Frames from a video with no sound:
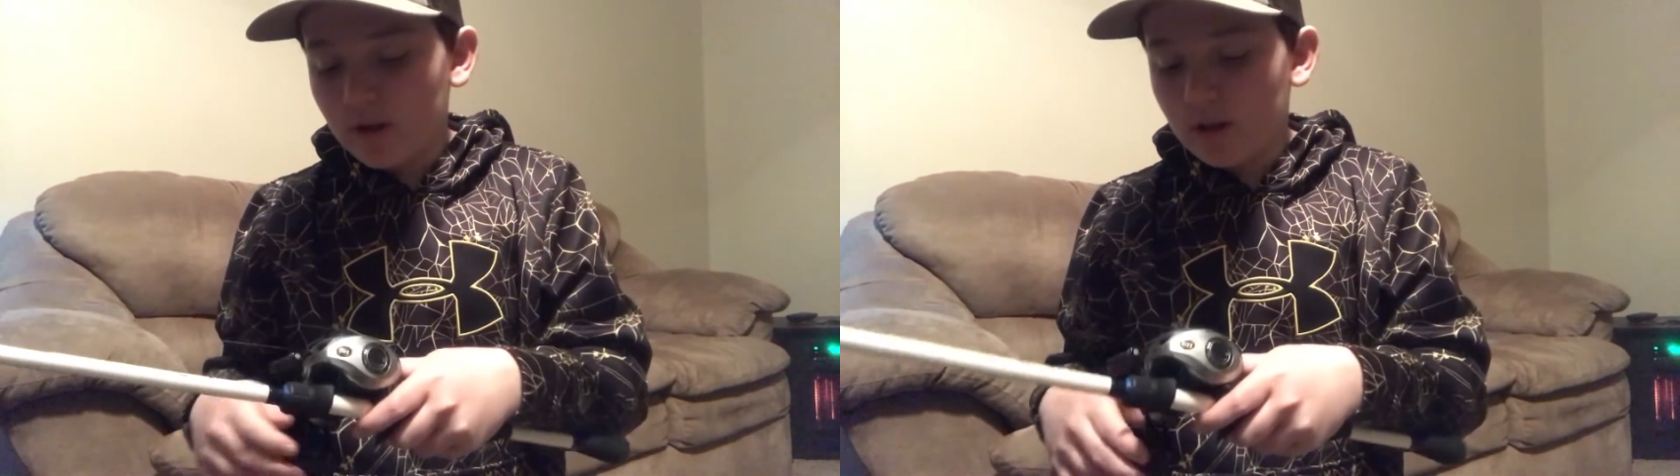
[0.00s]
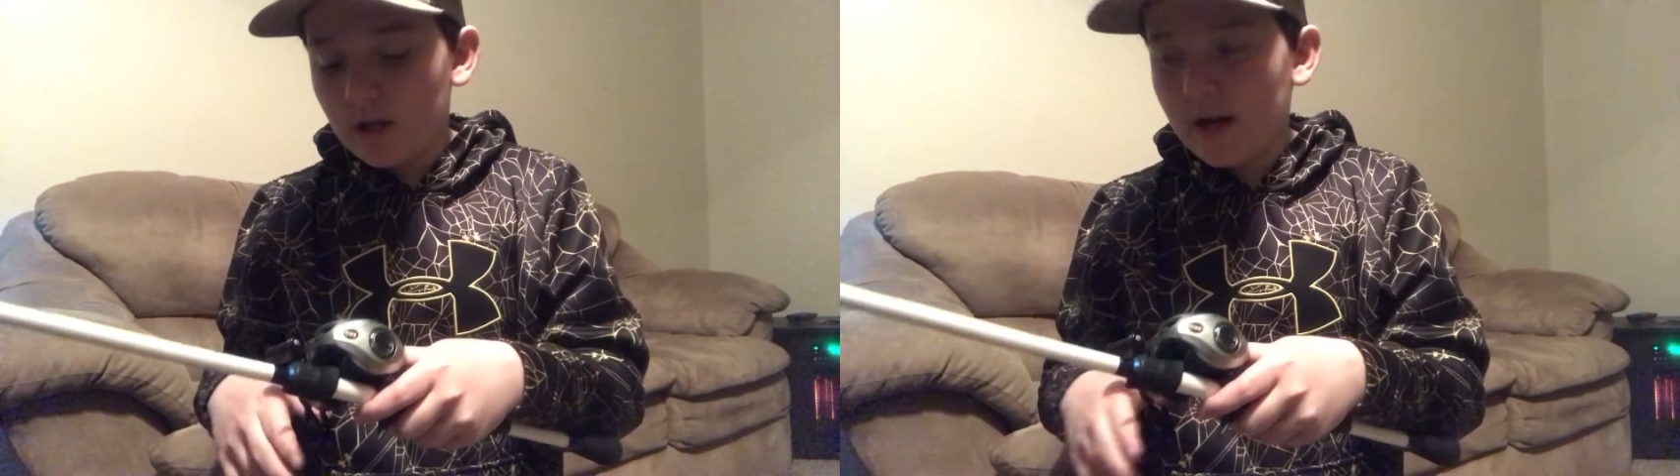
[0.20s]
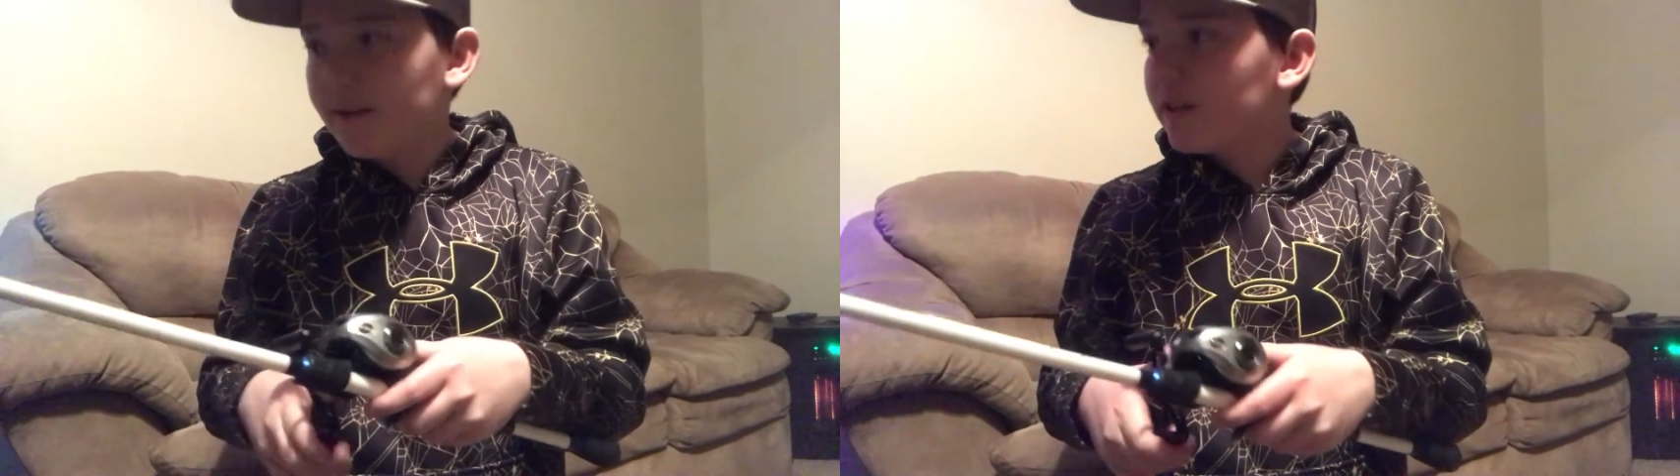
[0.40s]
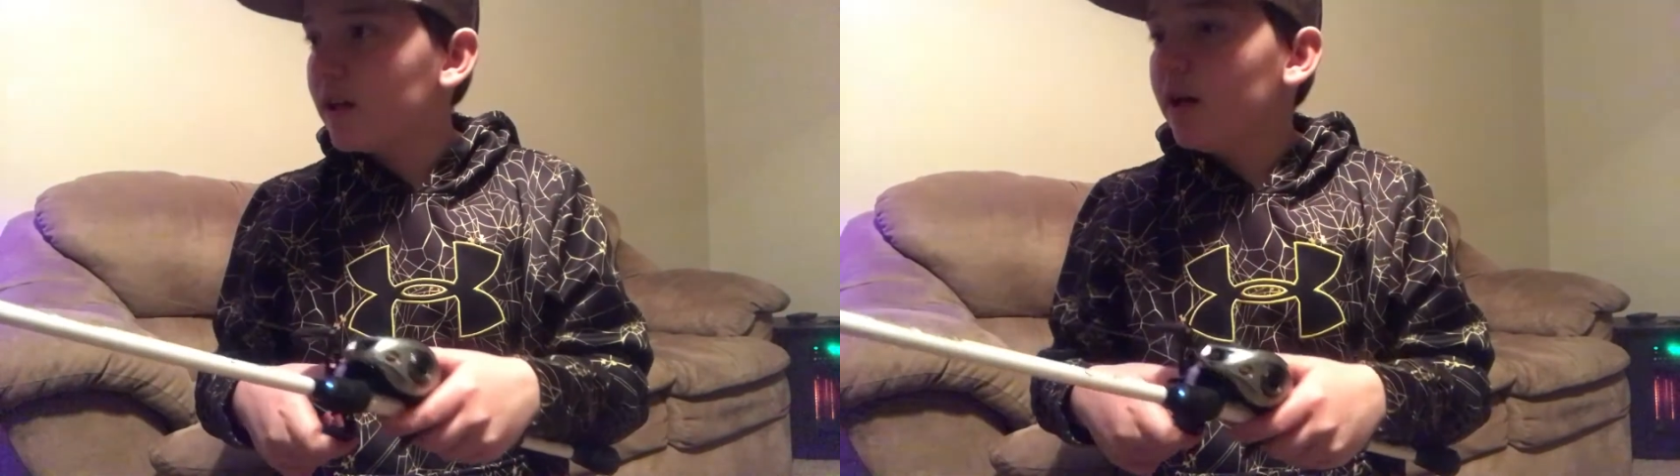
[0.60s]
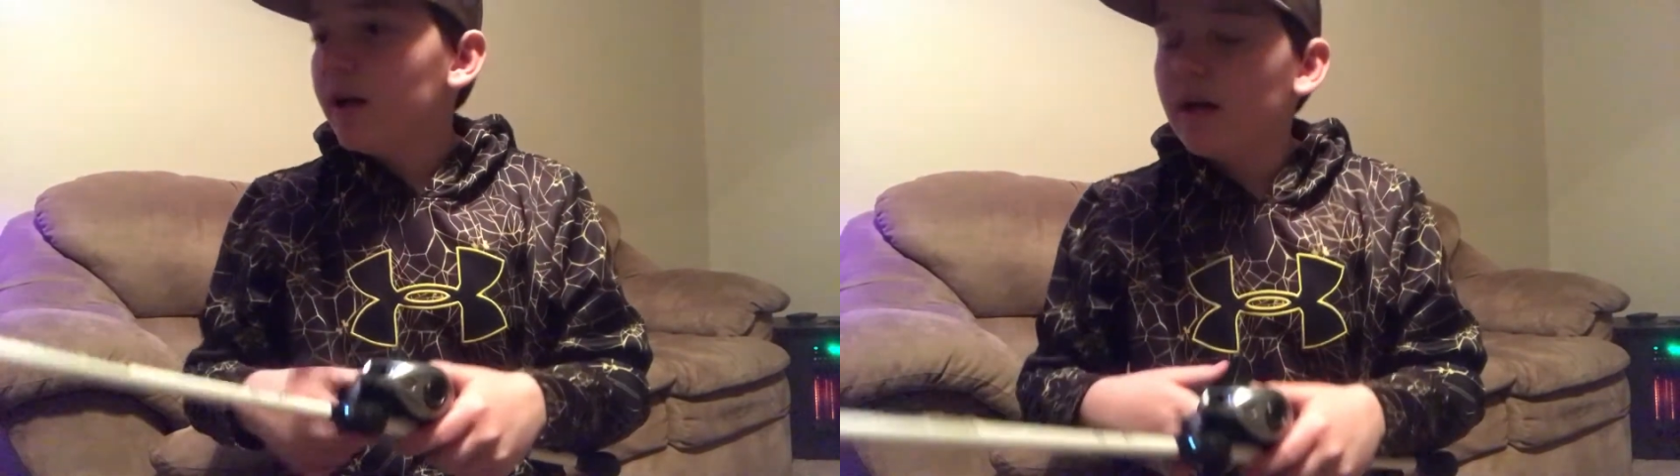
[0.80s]
lines,
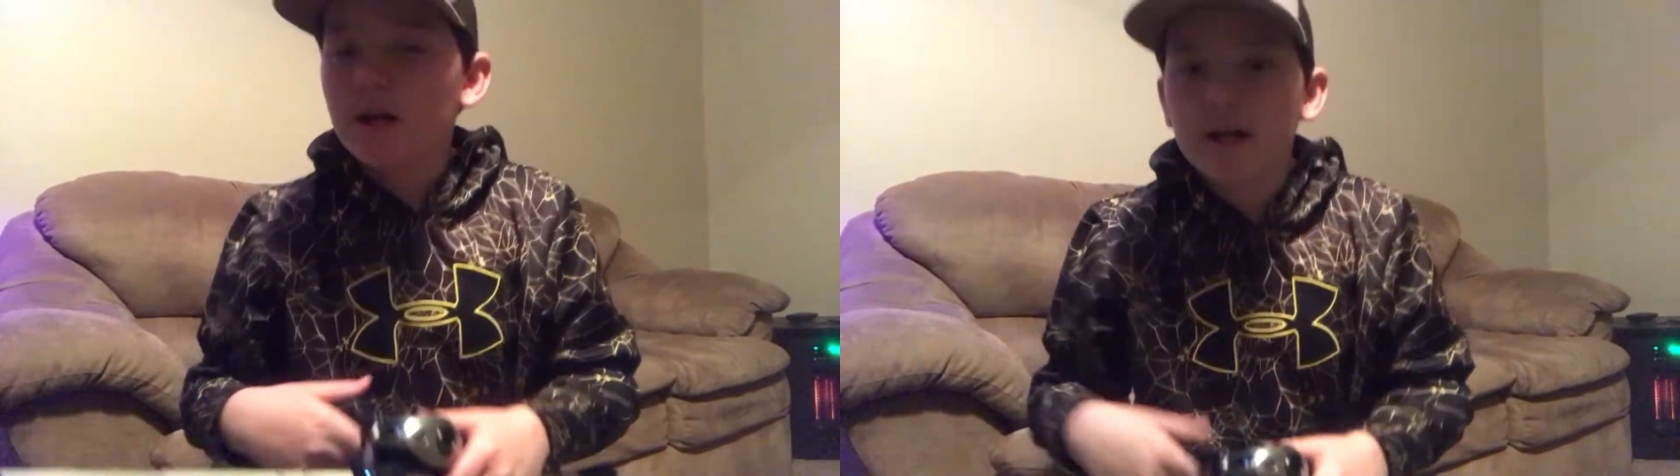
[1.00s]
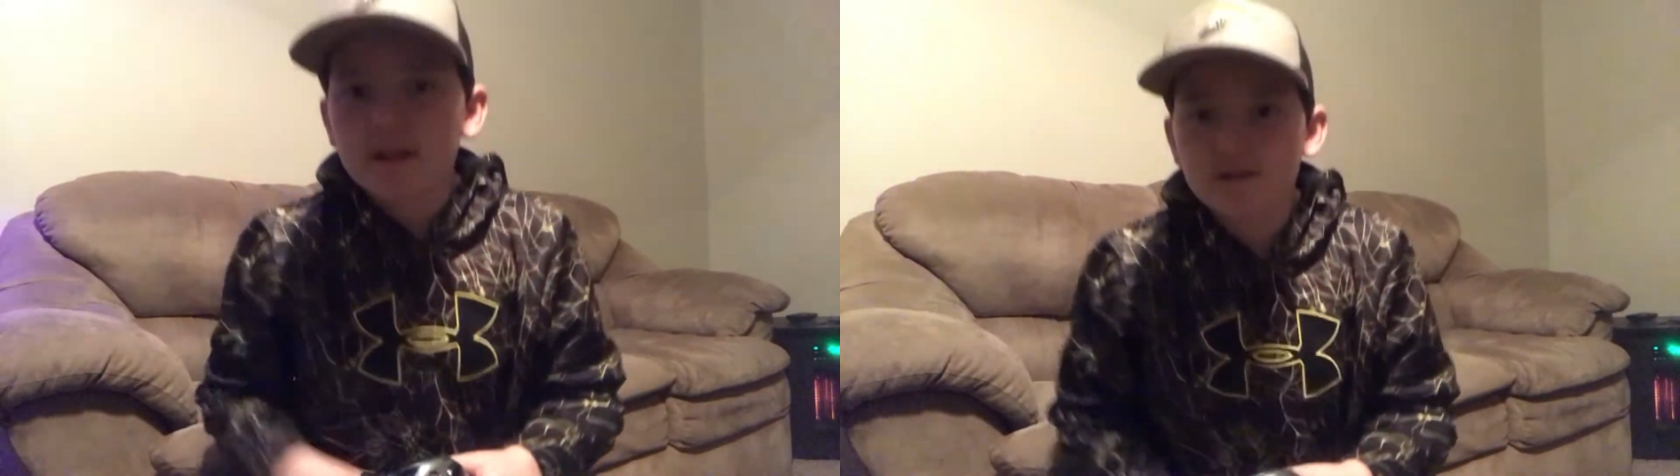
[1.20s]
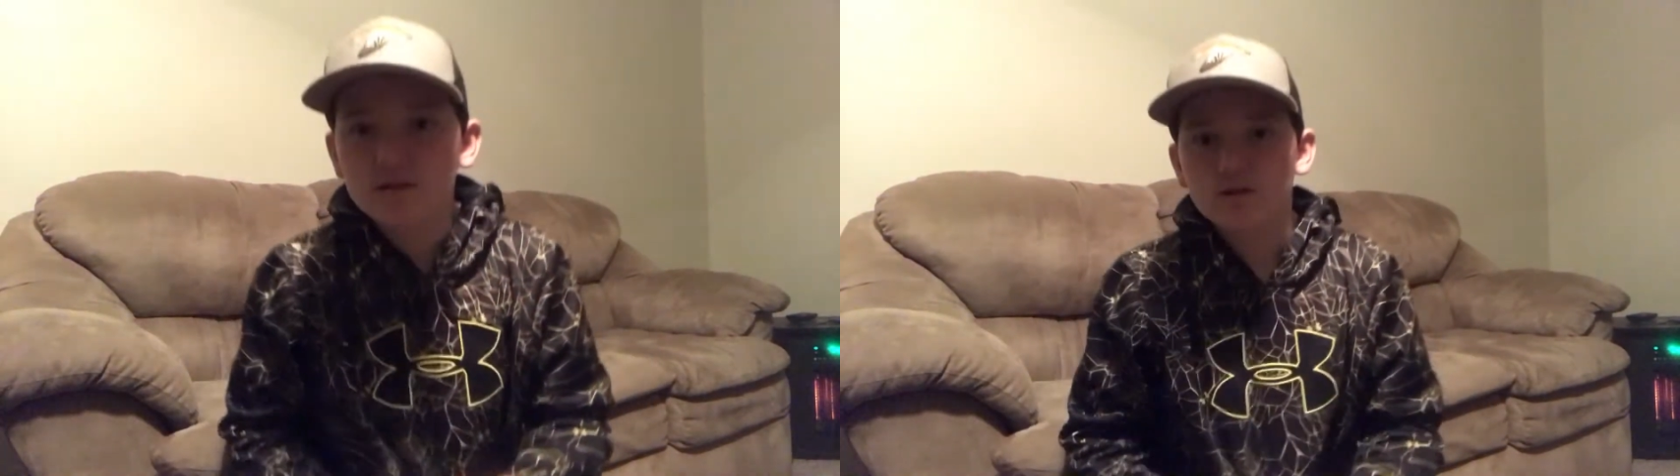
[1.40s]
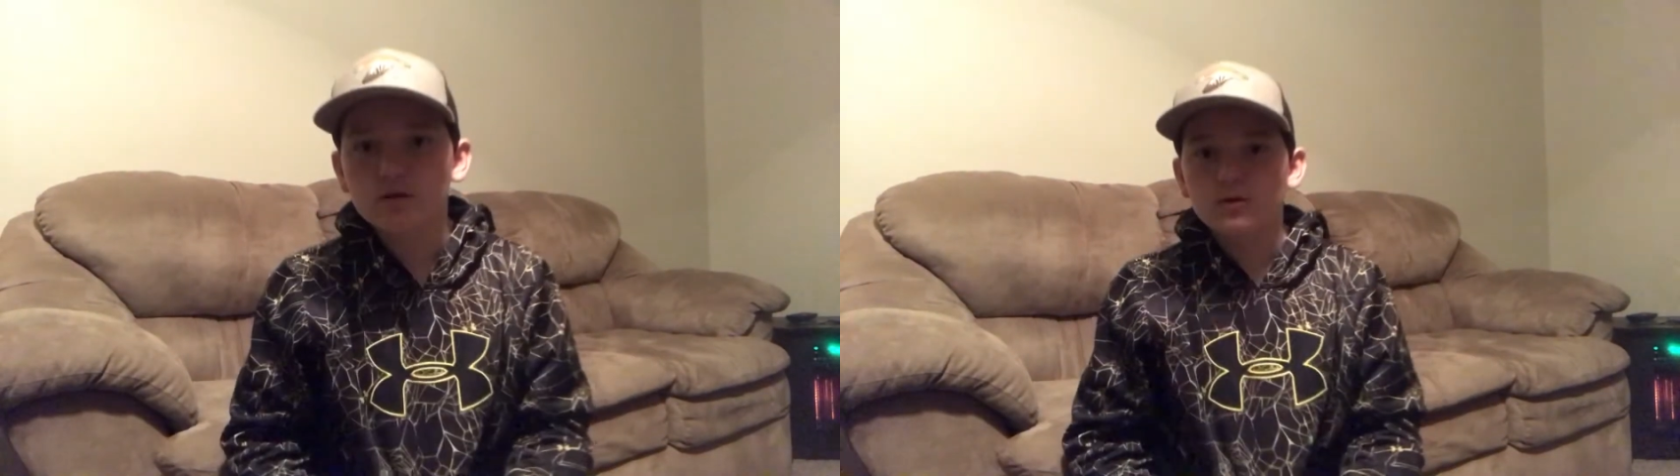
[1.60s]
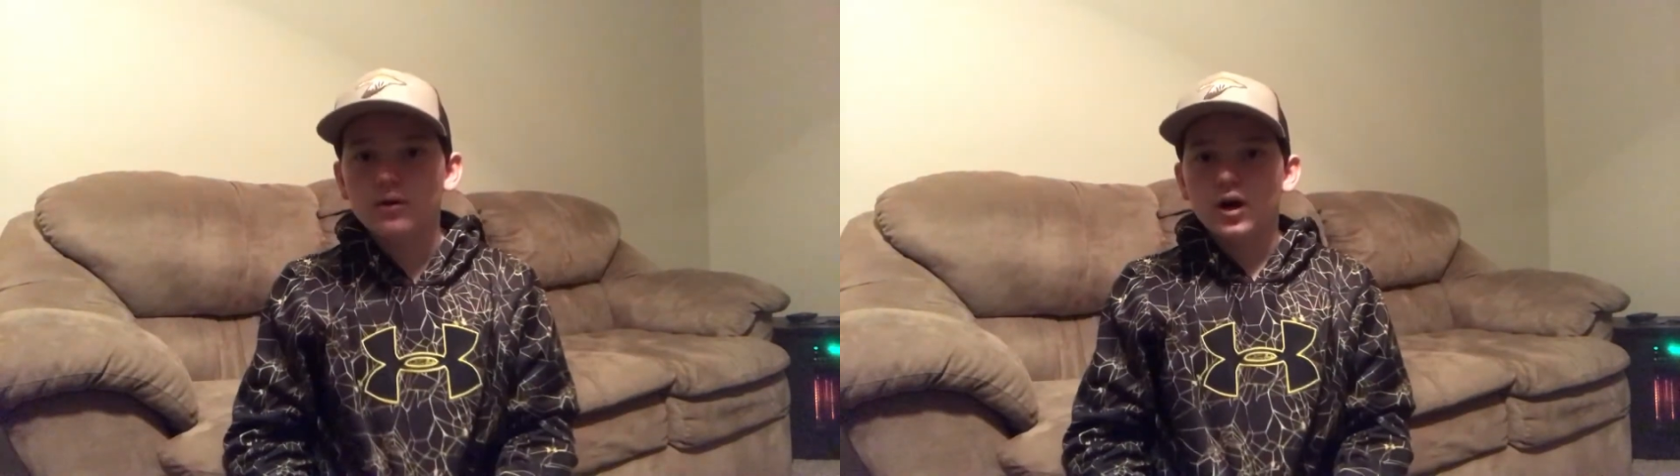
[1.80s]
and I got this
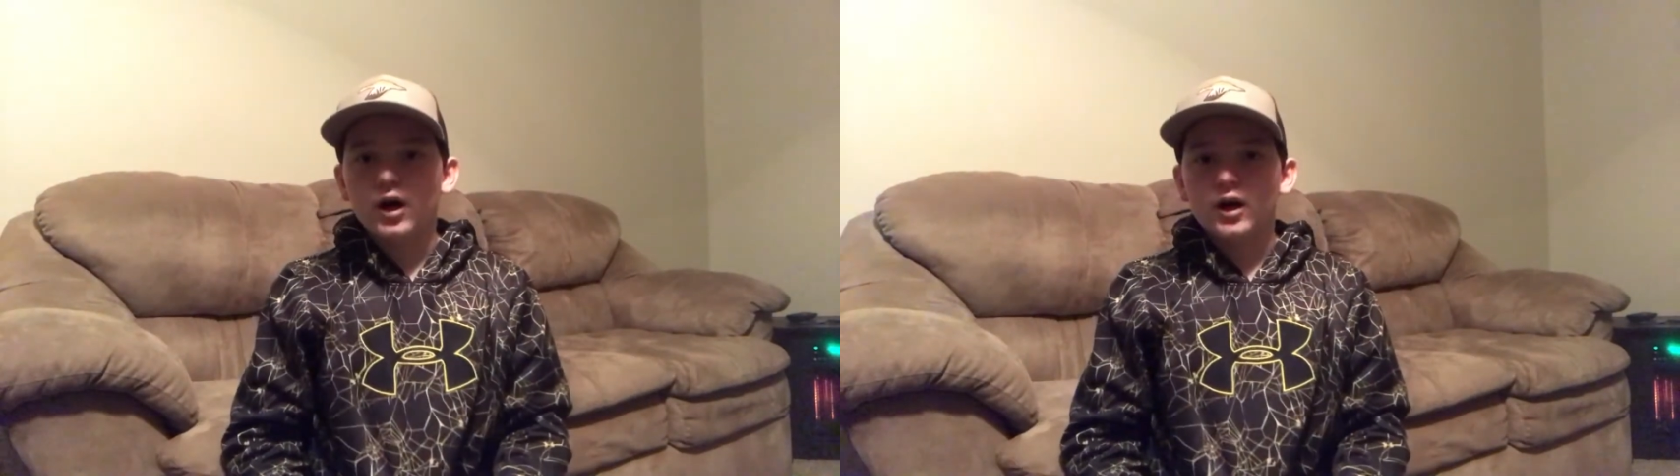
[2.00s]
new